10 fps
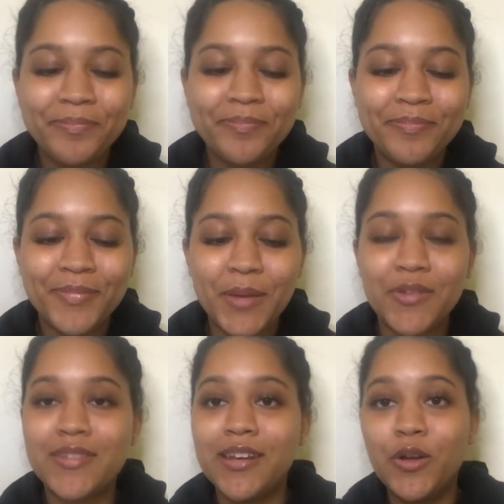I'm just
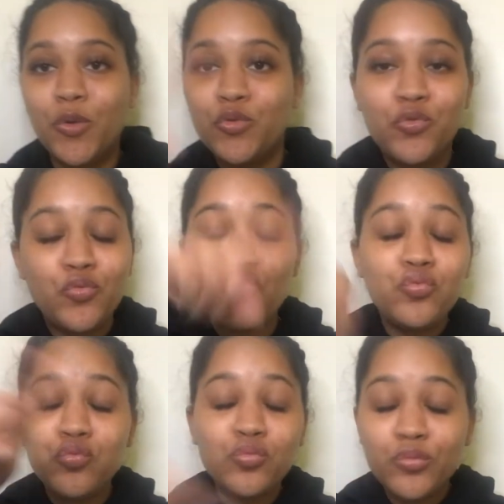gonna go
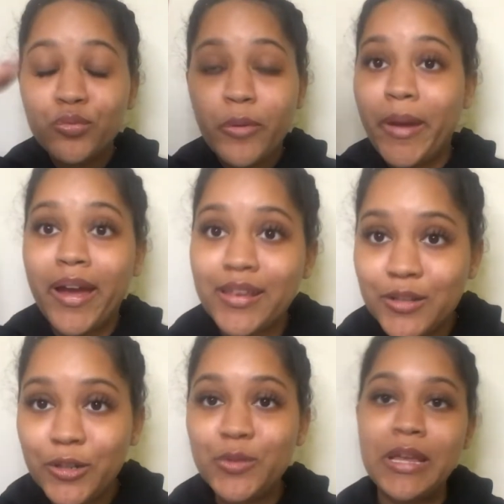with my eyes
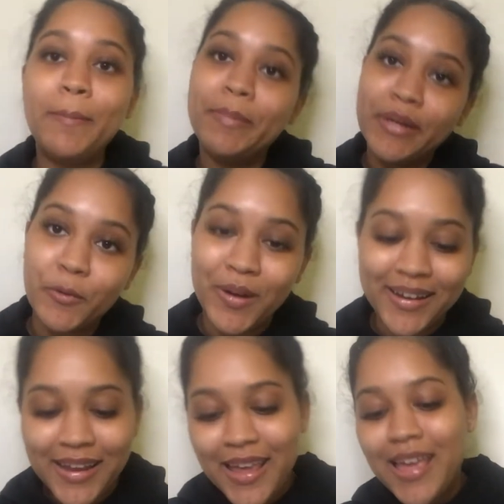closed and pick one.
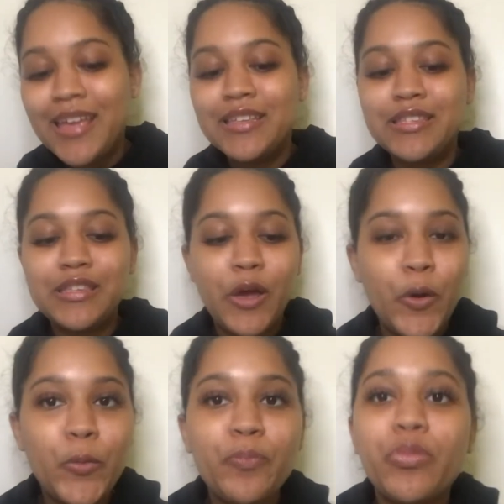So
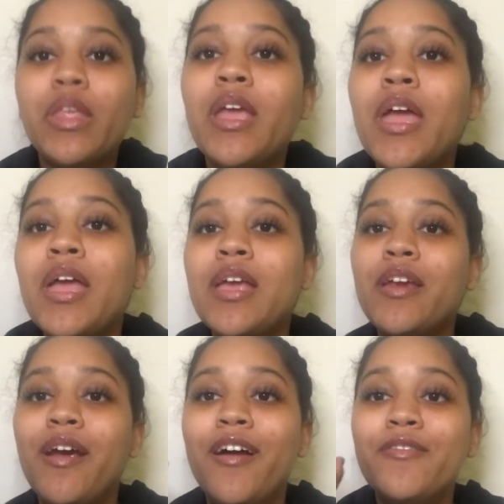here I have